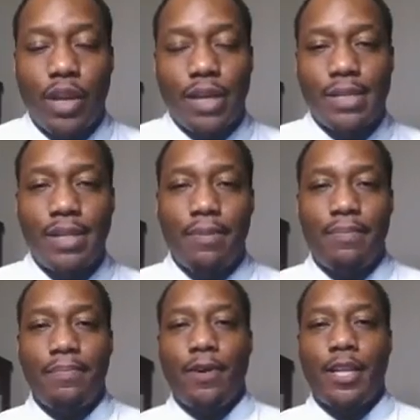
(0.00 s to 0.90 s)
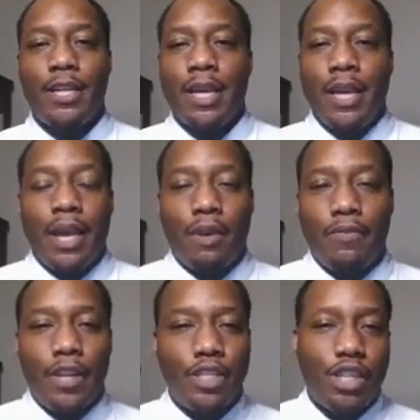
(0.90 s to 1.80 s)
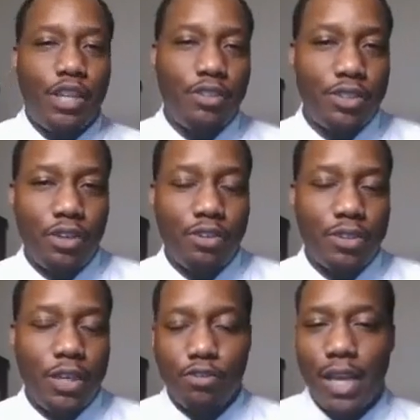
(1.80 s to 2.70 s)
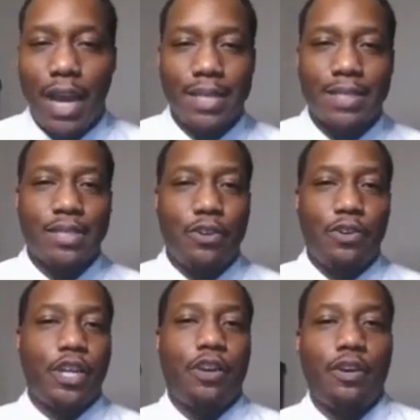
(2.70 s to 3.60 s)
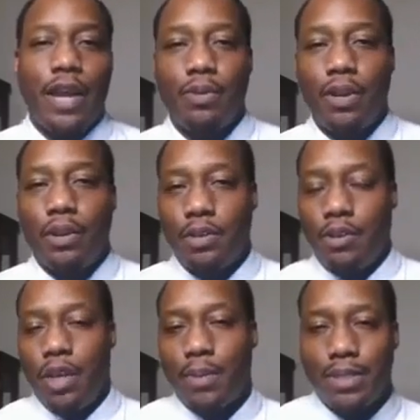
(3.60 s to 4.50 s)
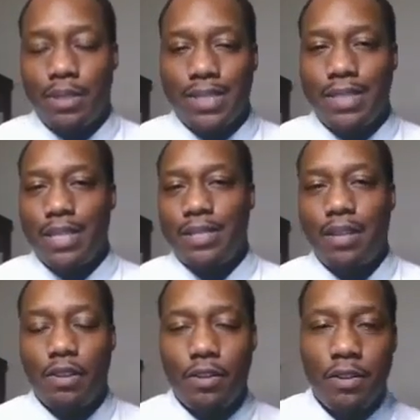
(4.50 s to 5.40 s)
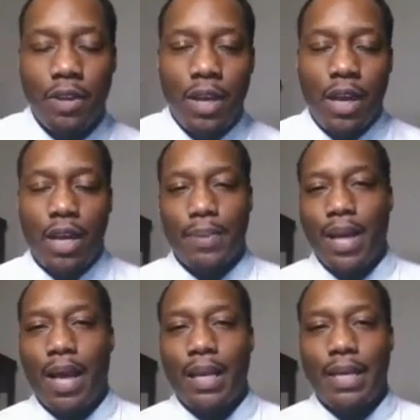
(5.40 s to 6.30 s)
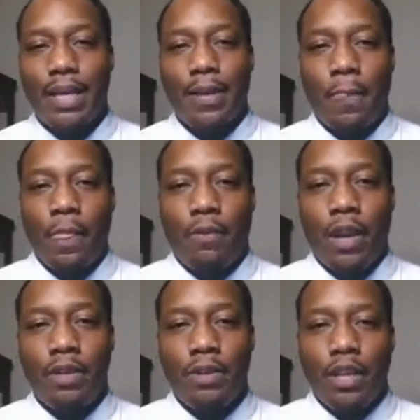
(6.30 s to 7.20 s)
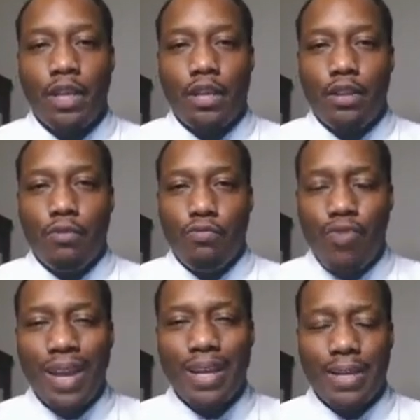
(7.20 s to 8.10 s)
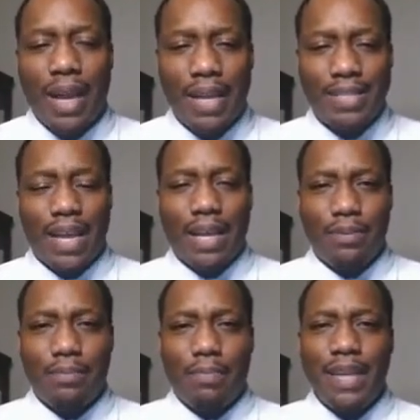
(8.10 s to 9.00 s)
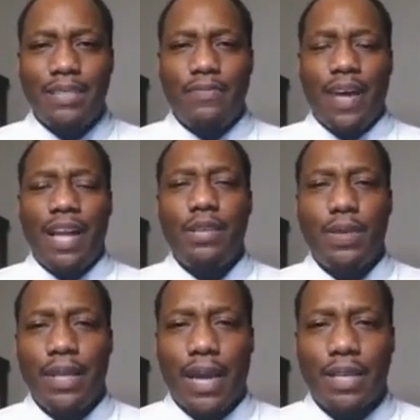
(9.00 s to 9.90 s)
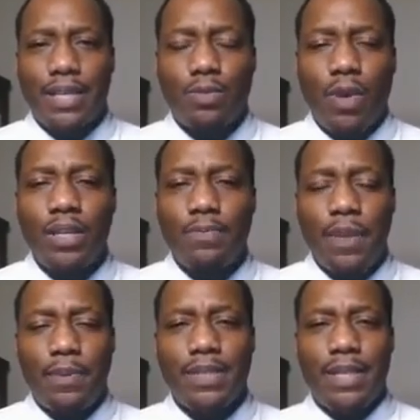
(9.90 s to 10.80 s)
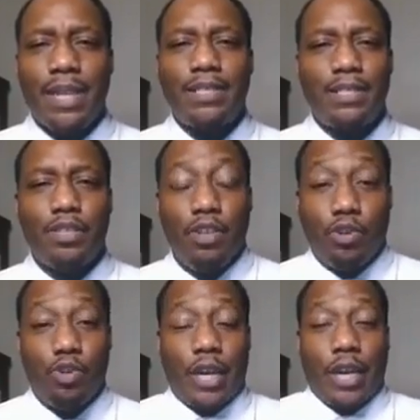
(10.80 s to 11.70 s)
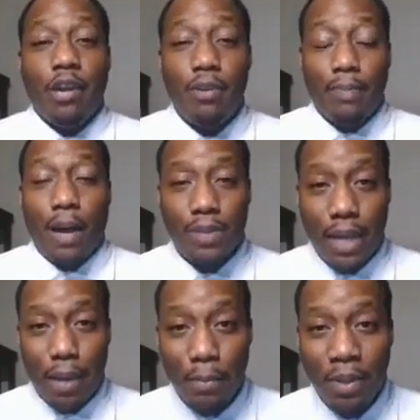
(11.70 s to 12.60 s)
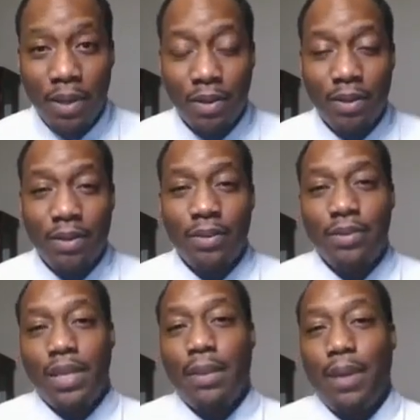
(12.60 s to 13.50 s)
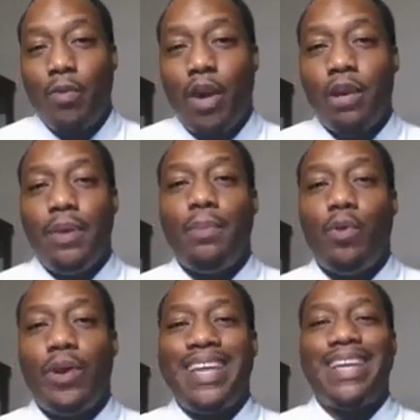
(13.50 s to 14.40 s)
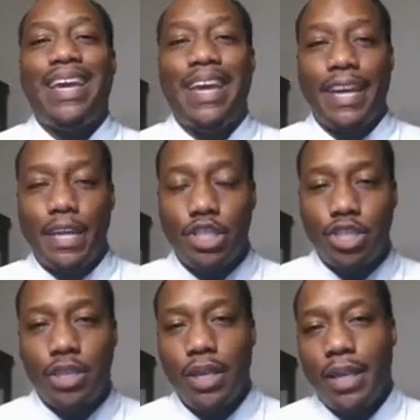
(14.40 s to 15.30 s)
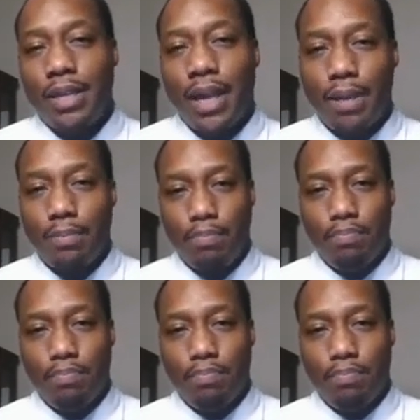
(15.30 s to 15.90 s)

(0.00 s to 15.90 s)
someone finishing their tasks earlier, and they're able to assist another colleague, right? Recognize that, place value in that, because once people see that you care about them, they may want to be more engaged in that